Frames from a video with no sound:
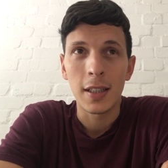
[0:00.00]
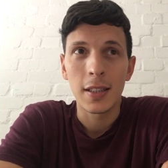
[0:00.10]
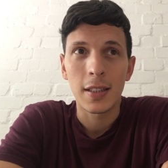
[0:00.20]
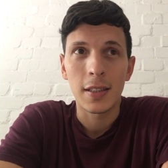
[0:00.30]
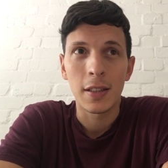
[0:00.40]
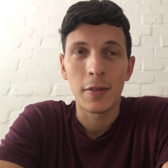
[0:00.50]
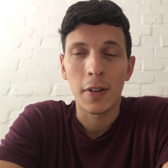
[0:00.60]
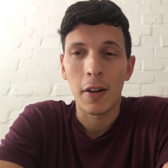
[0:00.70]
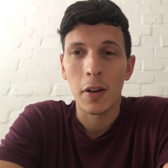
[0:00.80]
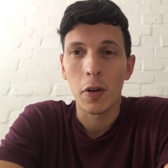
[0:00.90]
It's
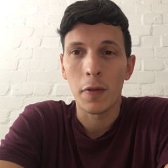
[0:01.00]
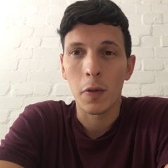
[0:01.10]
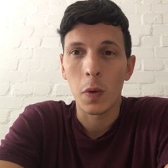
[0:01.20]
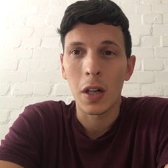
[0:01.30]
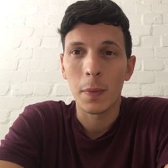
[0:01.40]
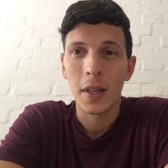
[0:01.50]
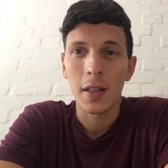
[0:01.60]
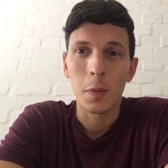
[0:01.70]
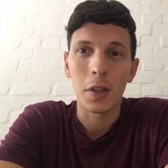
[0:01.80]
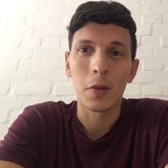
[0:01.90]
very
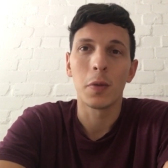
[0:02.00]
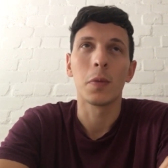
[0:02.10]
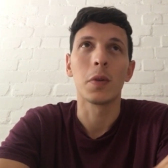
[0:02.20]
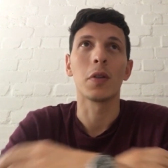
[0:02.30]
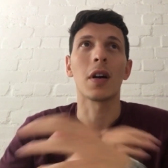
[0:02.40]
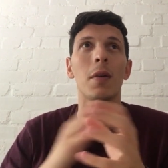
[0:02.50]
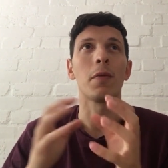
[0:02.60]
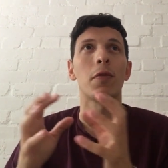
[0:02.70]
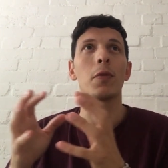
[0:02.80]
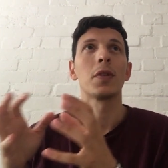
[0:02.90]
overwhelming when you
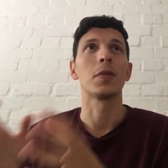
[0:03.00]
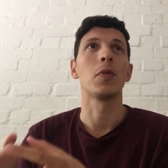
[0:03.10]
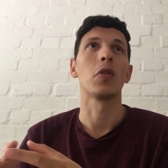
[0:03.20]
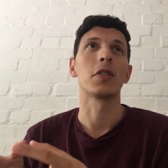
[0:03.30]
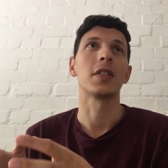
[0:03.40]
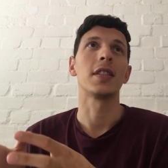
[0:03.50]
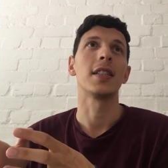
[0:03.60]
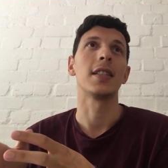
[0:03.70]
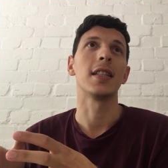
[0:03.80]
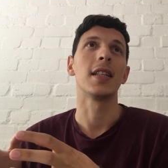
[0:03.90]
come from a smaller
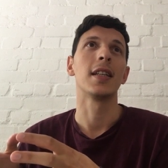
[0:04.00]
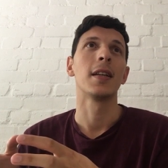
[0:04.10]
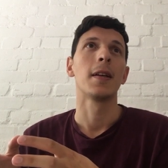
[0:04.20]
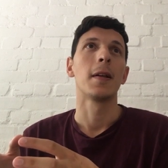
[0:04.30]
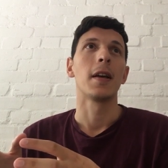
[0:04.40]
city